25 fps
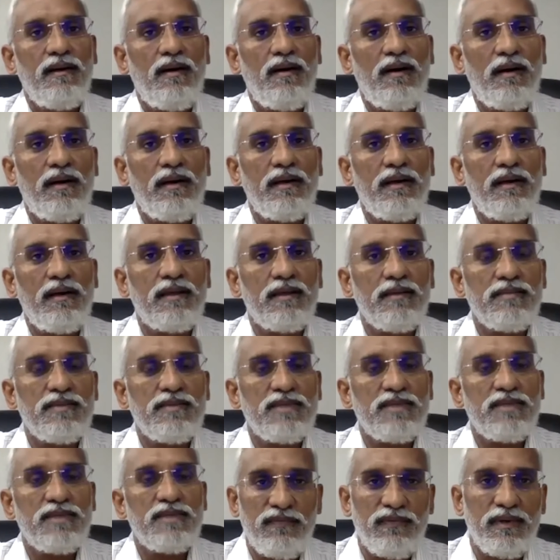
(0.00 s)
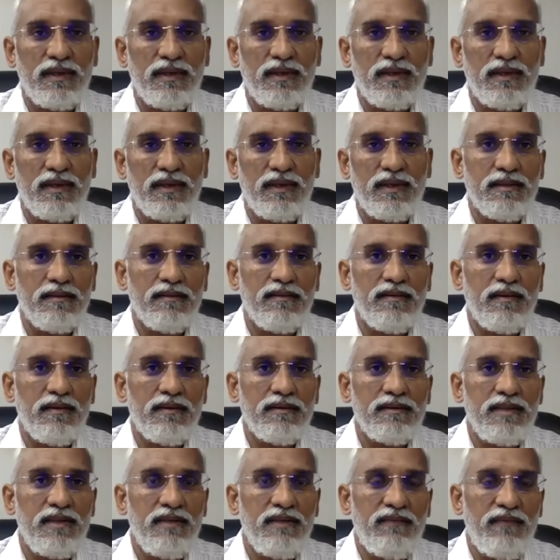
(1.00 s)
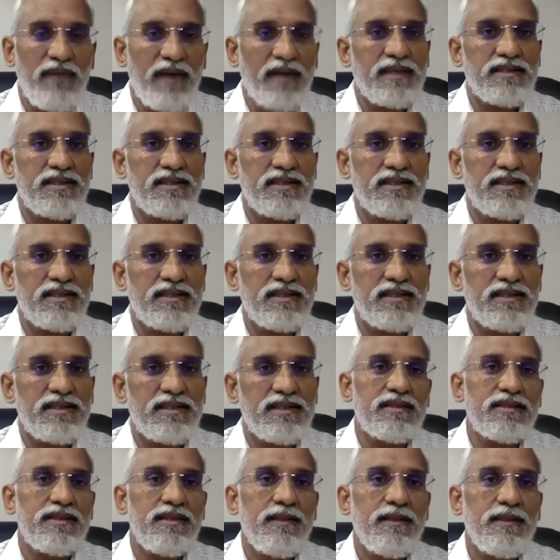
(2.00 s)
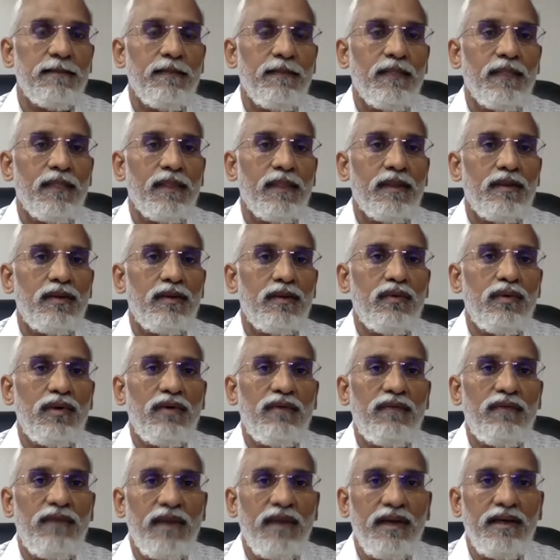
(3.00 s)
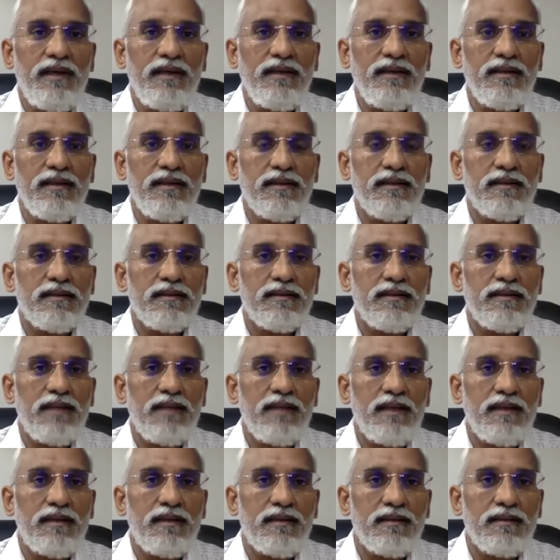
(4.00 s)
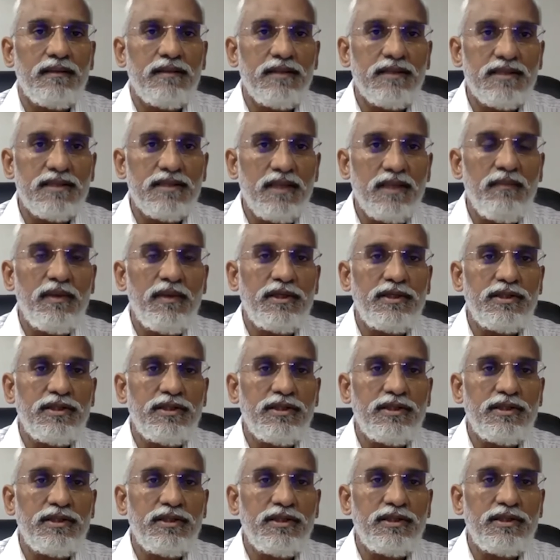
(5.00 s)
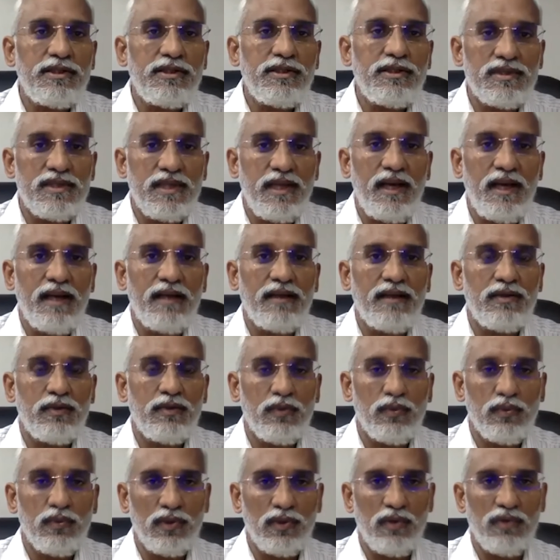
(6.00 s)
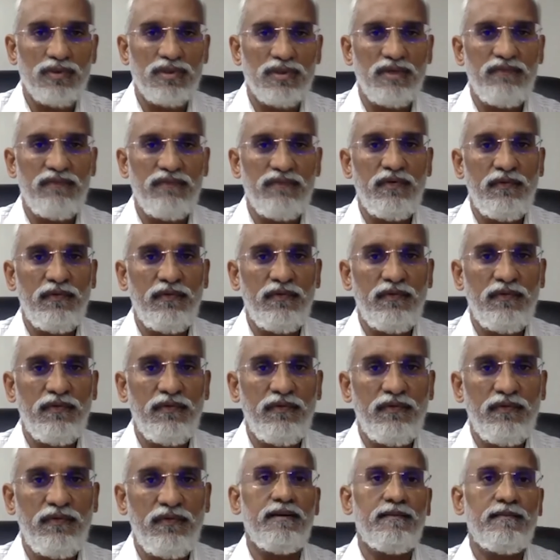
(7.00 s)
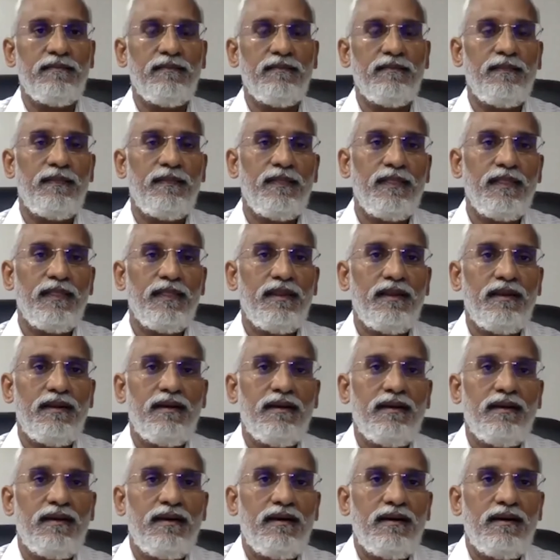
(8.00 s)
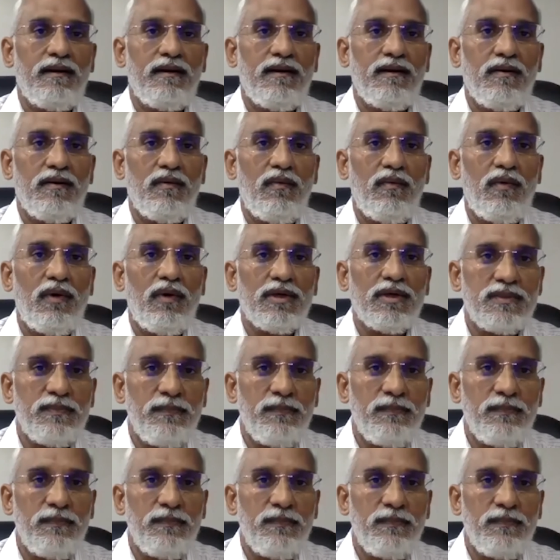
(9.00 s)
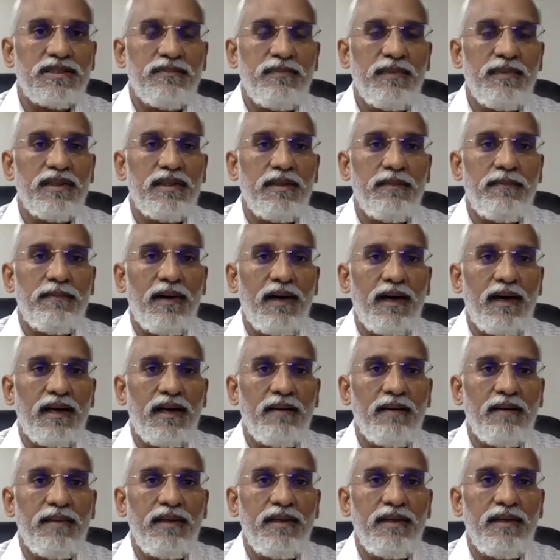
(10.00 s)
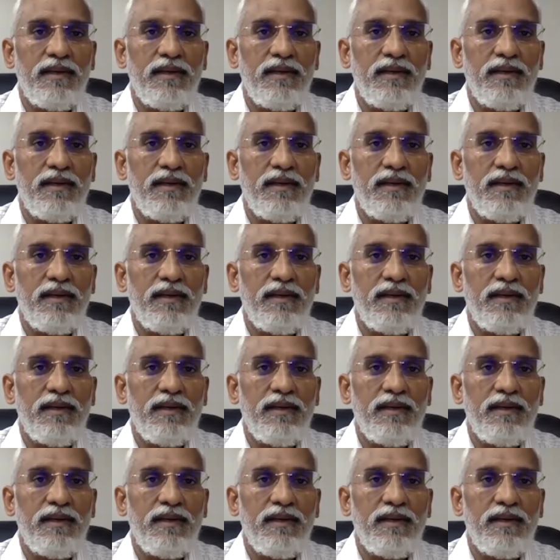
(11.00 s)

in terms of the facts and figures, you will find that this Commercial Codes Act 2015 was passed by the Parliament